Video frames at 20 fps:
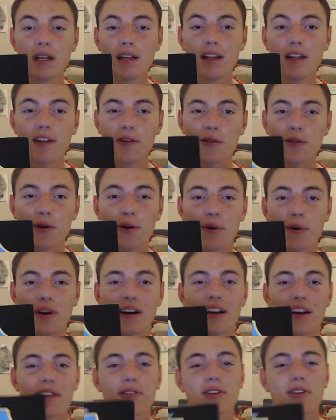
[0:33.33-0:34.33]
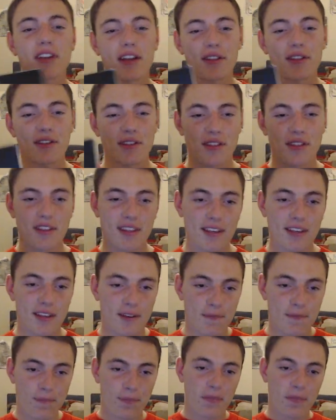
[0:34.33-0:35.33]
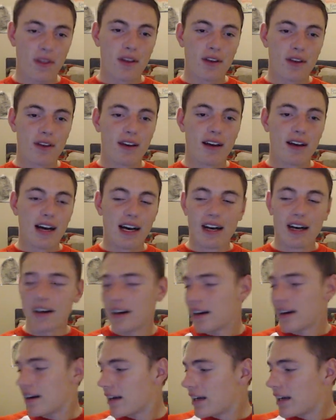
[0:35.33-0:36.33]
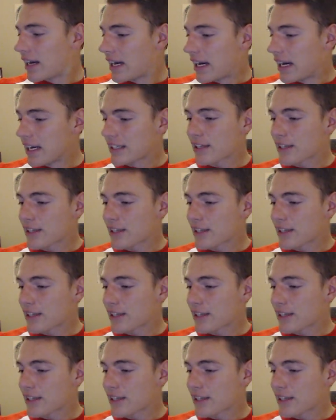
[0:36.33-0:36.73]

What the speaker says: So as you guys can see, I